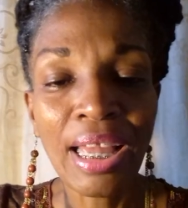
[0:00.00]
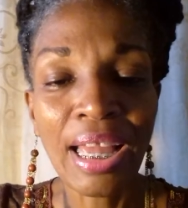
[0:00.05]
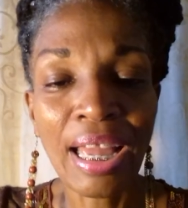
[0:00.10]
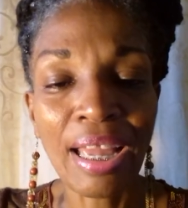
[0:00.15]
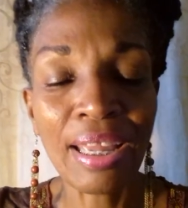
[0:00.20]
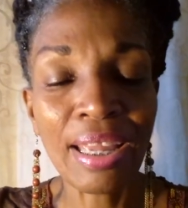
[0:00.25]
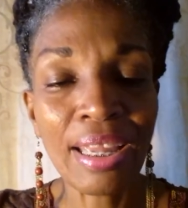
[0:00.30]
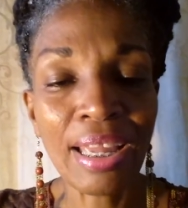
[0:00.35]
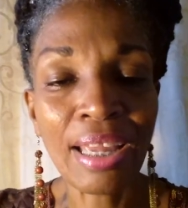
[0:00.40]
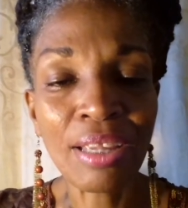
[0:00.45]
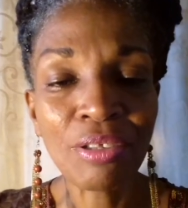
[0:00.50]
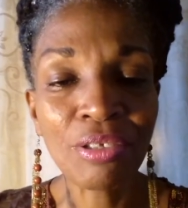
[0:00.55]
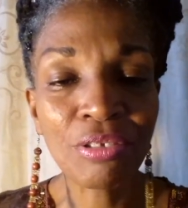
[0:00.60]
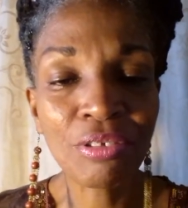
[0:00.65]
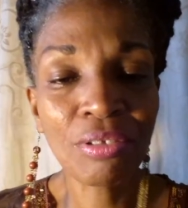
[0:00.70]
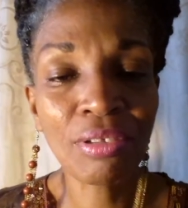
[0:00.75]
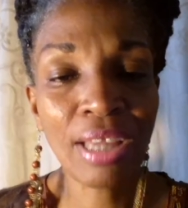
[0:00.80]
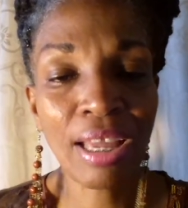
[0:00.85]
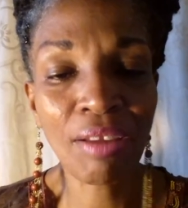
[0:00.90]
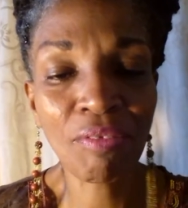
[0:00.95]
I used
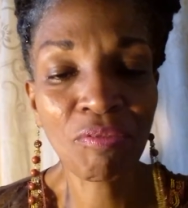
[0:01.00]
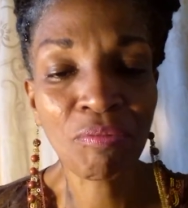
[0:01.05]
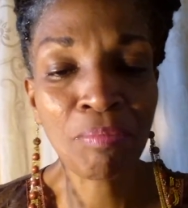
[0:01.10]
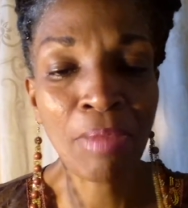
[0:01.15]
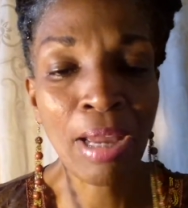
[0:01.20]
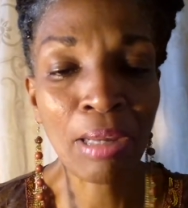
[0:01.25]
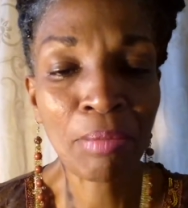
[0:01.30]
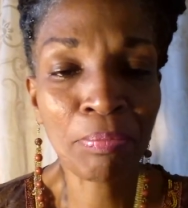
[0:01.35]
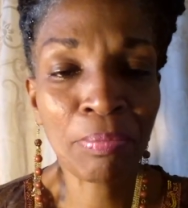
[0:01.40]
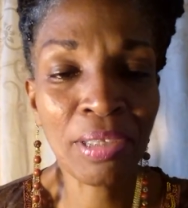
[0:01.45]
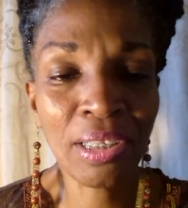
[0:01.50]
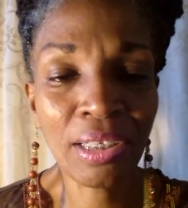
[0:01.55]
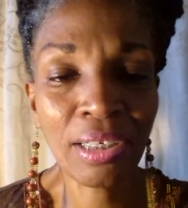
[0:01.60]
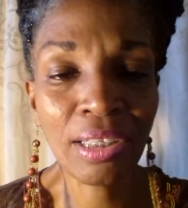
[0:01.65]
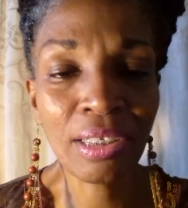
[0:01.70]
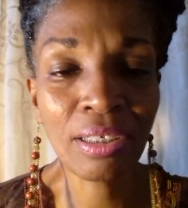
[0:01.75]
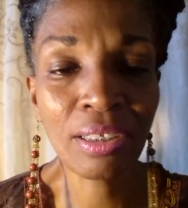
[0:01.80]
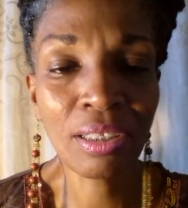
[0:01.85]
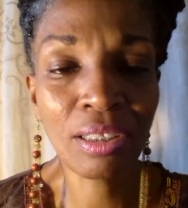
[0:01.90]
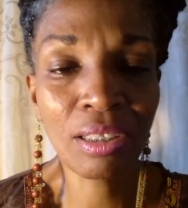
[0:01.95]
to have back pain
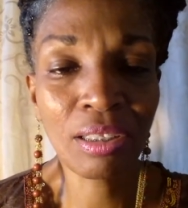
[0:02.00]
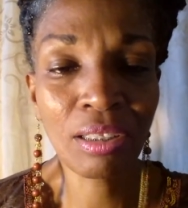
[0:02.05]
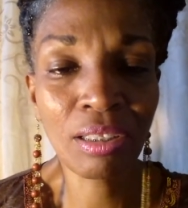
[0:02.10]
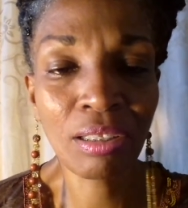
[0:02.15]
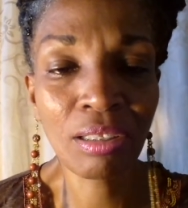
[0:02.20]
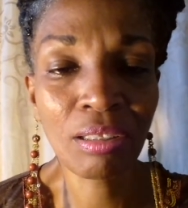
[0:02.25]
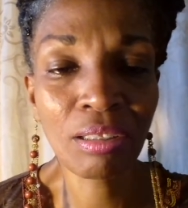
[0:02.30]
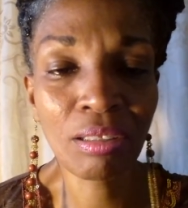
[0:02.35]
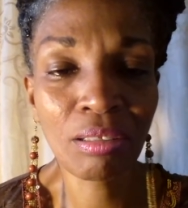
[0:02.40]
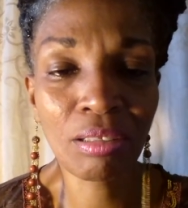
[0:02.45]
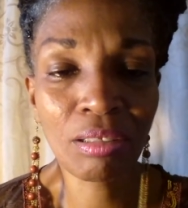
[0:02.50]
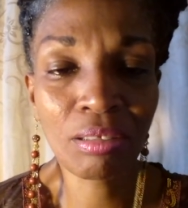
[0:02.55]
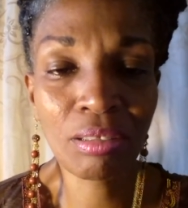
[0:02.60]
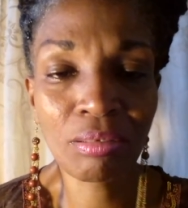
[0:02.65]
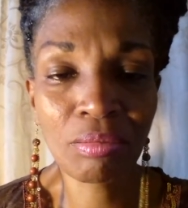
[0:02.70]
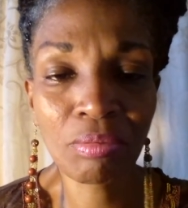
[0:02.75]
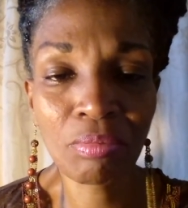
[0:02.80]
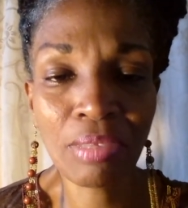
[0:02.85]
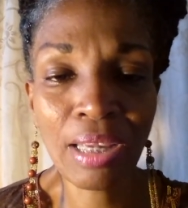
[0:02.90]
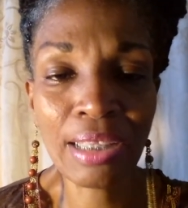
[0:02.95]
in the,
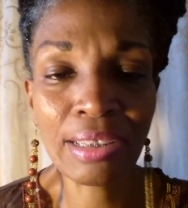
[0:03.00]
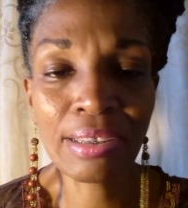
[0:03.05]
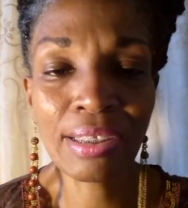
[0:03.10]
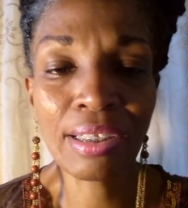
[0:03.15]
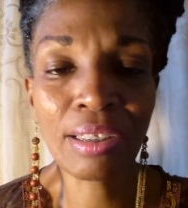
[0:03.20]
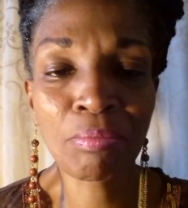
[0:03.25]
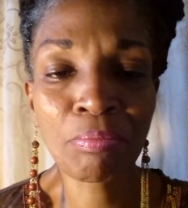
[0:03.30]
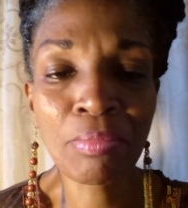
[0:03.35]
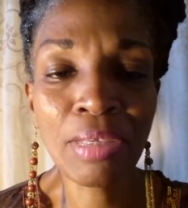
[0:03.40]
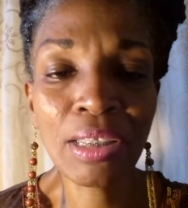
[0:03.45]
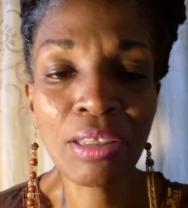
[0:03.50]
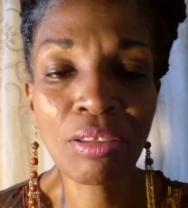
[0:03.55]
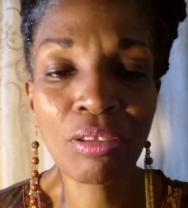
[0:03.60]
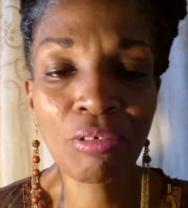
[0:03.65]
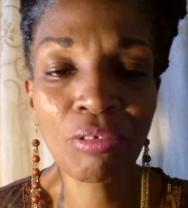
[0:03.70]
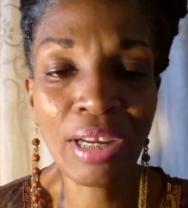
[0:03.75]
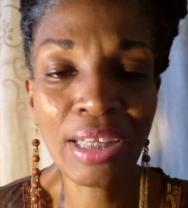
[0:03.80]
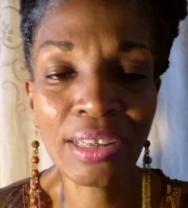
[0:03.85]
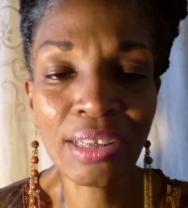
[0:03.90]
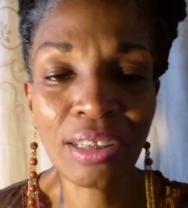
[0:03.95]
I think,
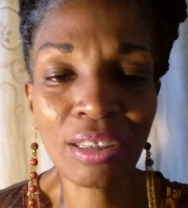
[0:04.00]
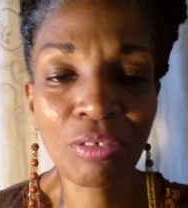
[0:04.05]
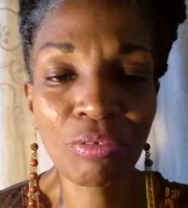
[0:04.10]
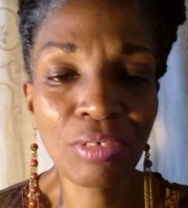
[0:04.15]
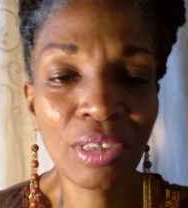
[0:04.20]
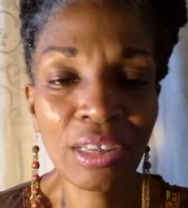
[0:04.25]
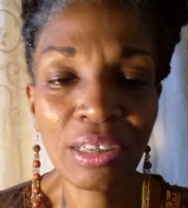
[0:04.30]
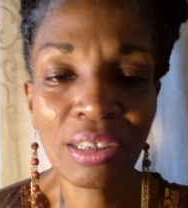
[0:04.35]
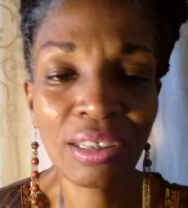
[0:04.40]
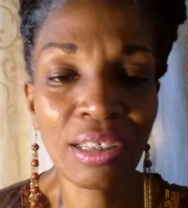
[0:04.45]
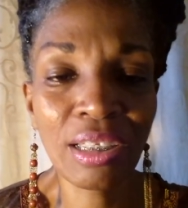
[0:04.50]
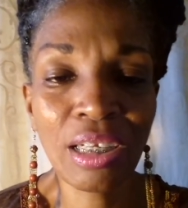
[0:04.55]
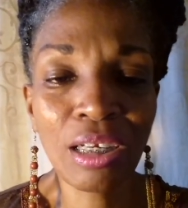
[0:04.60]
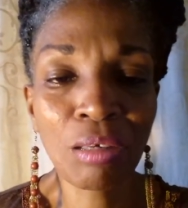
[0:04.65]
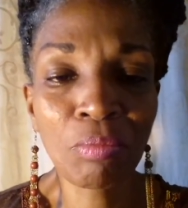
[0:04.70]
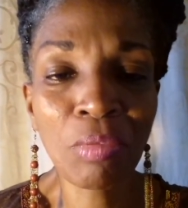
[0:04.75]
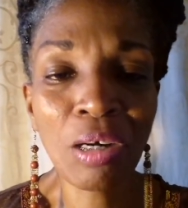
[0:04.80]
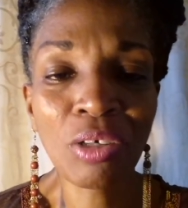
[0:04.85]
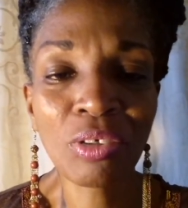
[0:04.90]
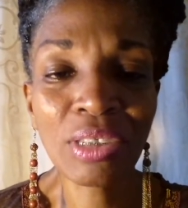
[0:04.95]
mid-thoracic region
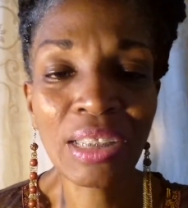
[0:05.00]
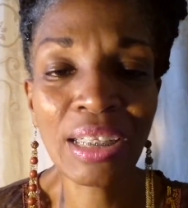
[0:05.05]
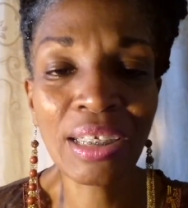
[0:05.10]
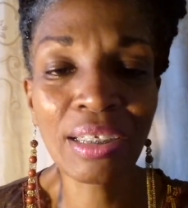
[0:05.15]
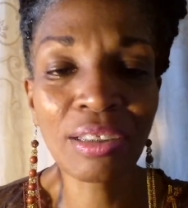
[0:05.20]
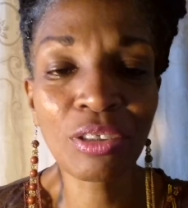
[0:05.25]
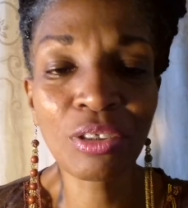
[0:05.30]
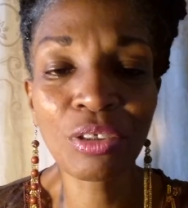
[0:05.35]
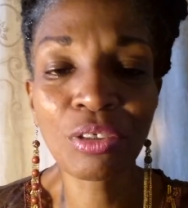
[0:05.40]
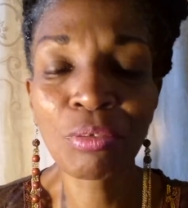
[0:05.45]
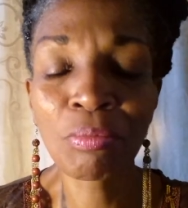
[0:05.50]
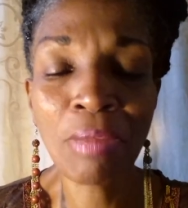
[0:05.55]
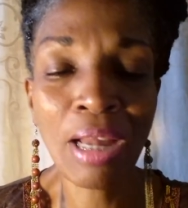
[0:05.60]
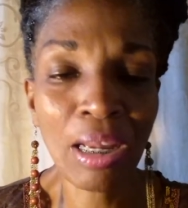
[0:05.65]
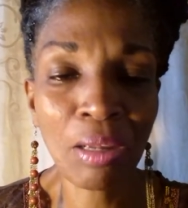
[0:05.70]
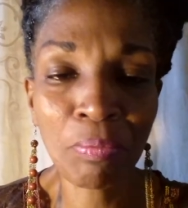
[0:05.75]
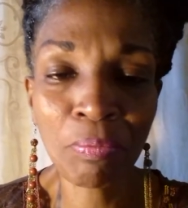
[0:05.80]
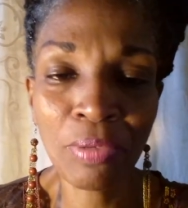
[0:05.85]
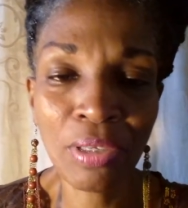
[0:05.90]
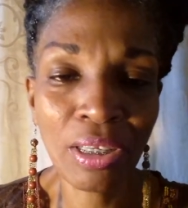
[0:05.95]
thereabout, and
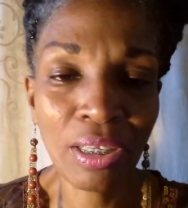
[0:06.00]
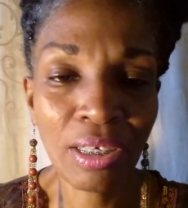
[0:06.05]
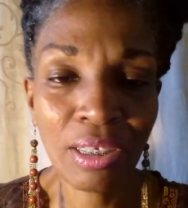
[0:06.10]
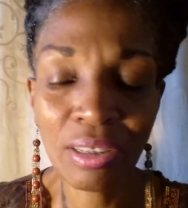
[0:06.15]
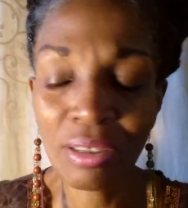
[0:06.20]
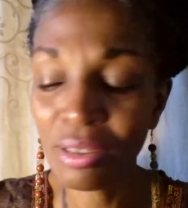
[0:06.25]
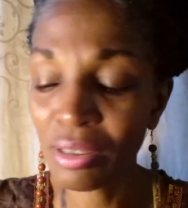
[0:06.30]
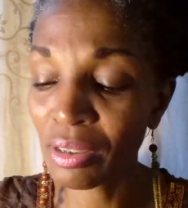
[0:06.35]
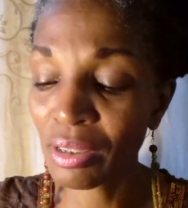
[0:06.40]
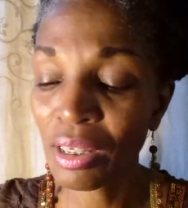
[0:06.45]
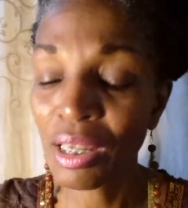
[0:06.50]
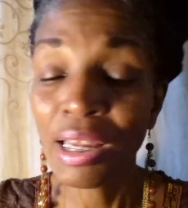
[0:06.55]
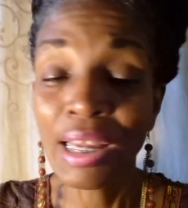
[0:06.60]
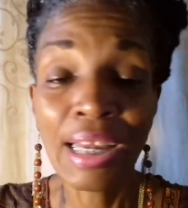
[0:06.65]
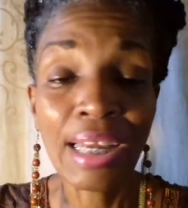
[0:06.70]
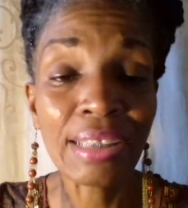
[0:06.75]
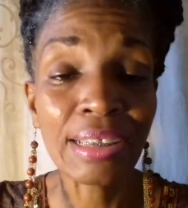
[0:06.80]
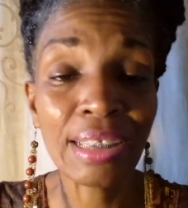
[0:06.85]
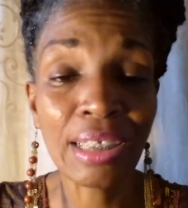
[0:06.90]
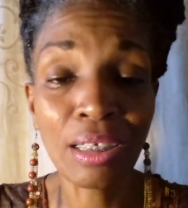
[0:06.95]
back pain, it's
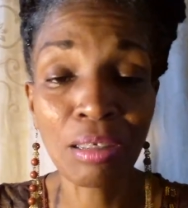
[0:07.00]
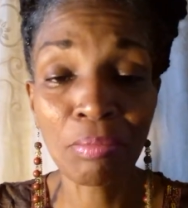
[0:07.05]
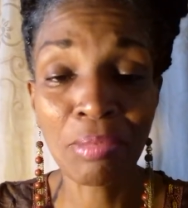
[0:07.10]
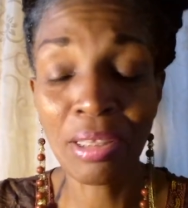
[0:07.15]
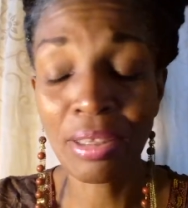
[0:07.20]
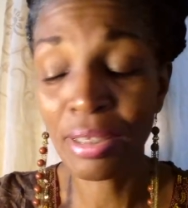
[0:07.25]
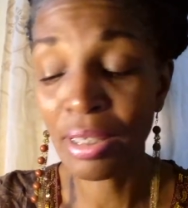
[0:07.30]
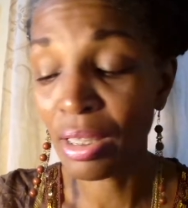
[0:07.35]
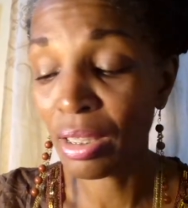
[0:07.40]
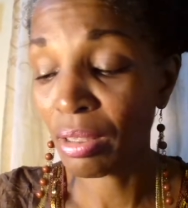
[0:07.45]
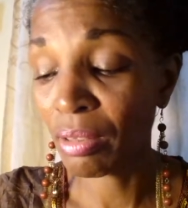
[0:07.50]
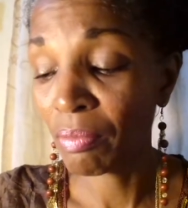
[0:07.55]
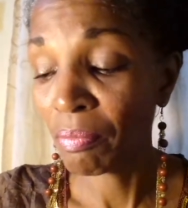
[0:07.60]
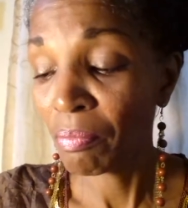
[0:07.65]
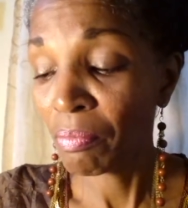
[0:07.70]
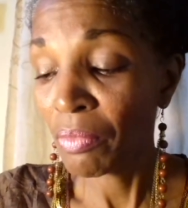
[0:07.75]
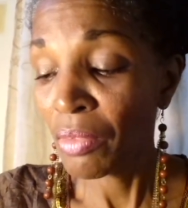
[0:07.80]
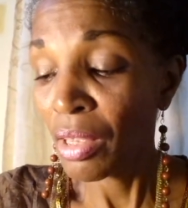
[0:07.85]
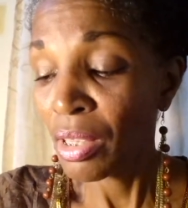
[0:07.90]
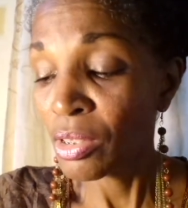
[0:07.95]
a terrible thing.
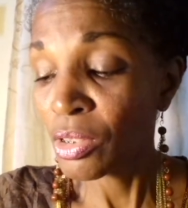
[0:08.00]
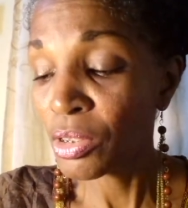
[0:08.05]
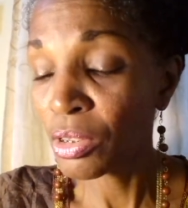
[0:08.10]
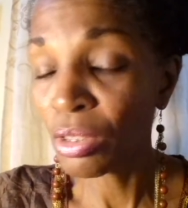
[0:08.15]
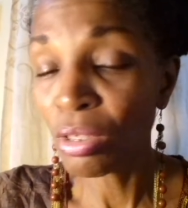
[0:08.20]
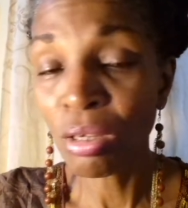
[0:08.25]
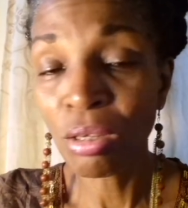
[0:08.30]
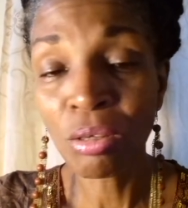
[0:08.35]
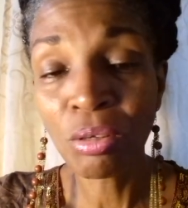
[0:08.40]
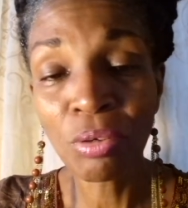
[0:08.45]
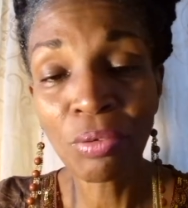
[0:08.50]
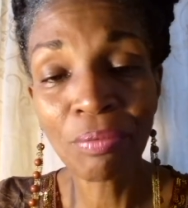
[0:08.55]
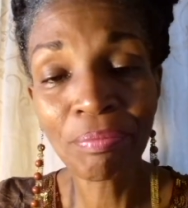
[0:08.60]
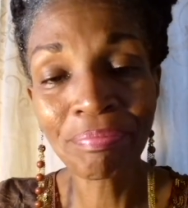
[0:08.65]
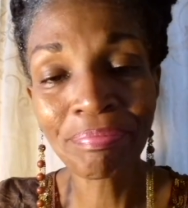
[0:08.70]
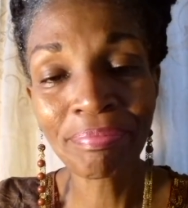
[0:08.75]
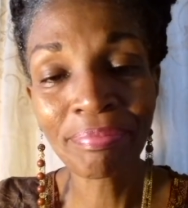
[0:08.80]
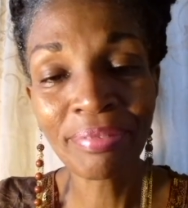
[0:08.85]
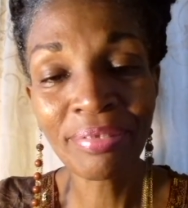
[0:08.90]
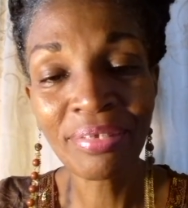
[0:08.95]
So